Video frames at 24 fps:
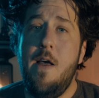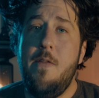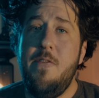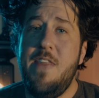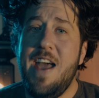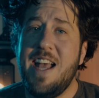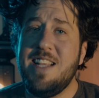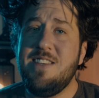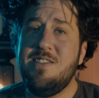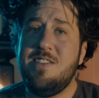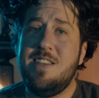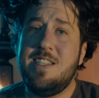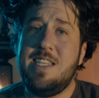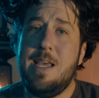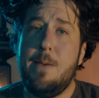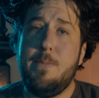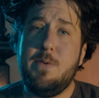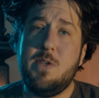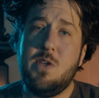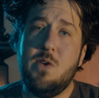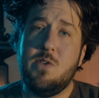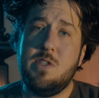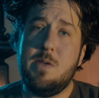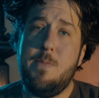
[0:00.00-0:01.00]
That's what this
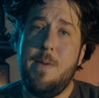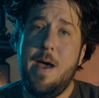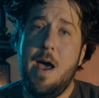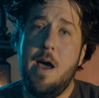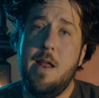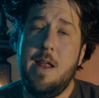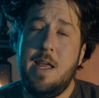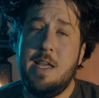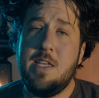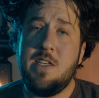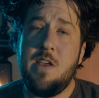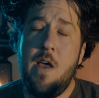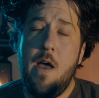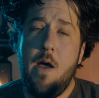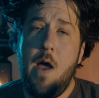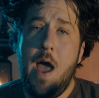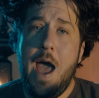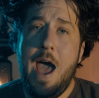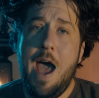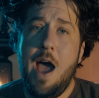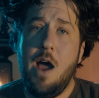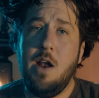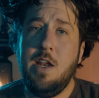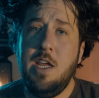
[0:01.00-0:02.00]
episode's about, is
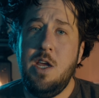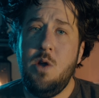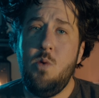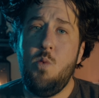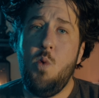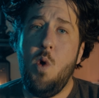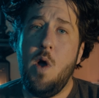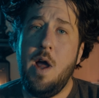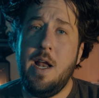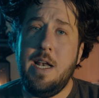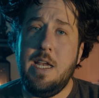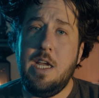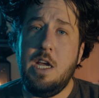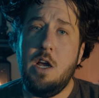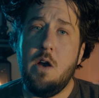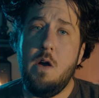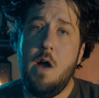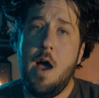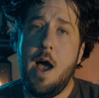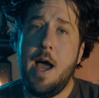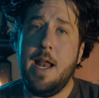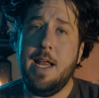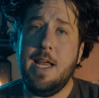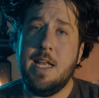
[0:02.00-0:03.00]
how do you want your
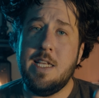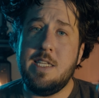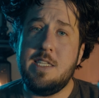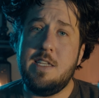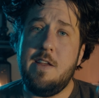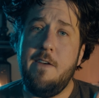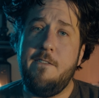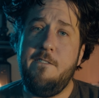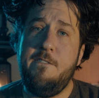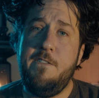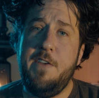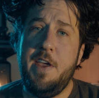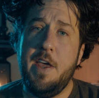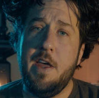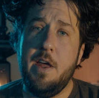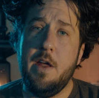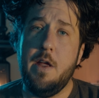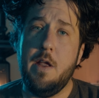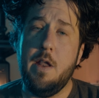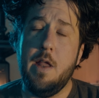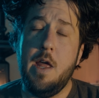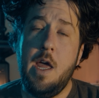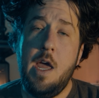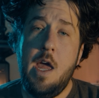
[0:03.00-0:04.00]
audience to
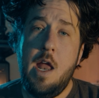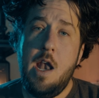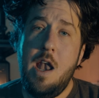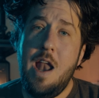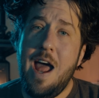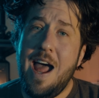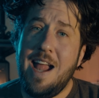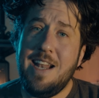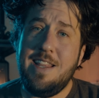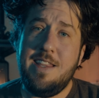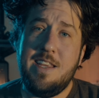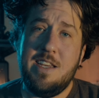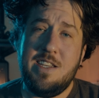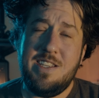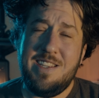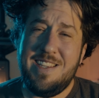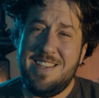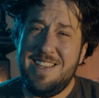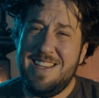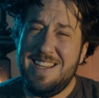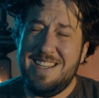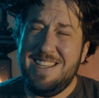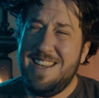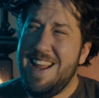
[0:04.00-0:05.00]
feel? Not
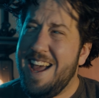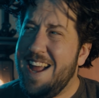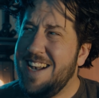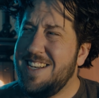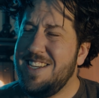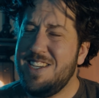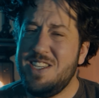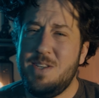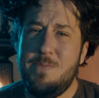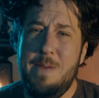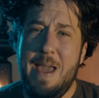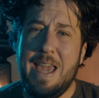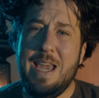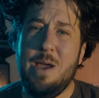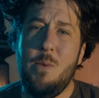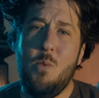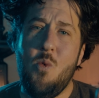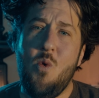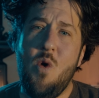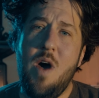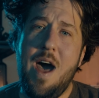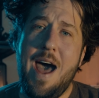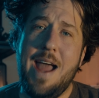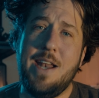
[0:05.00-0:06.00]
just make them
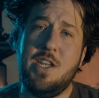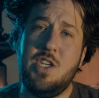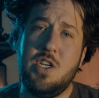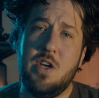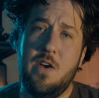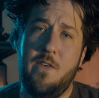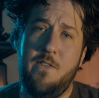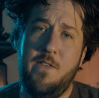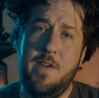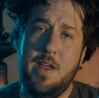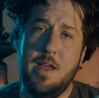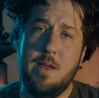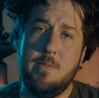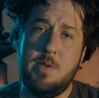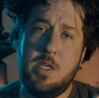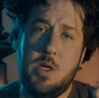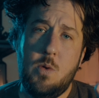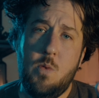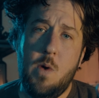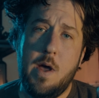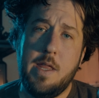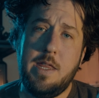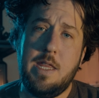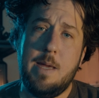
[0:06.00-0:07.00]
watch your films, you
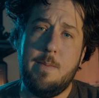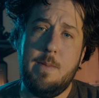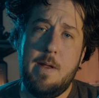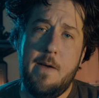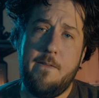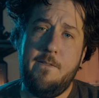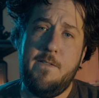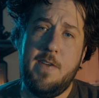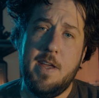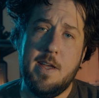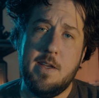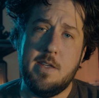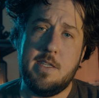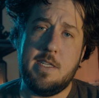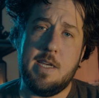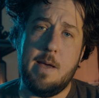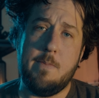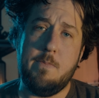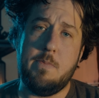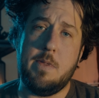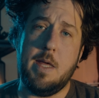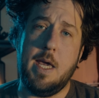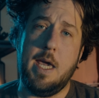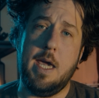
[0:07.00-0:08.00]
want them to feel
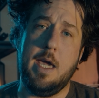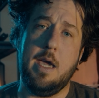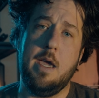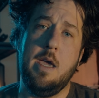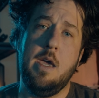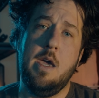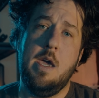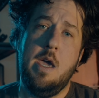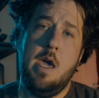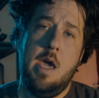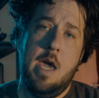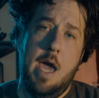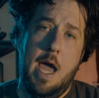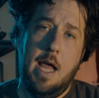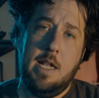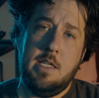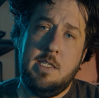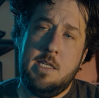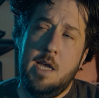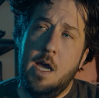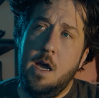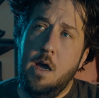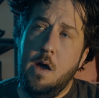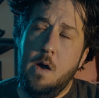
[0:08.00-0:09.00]
something. And
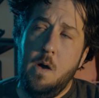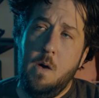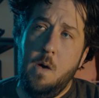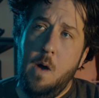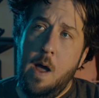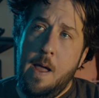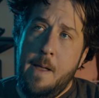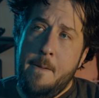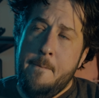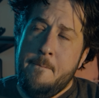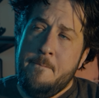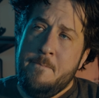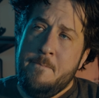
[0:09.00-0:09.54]
so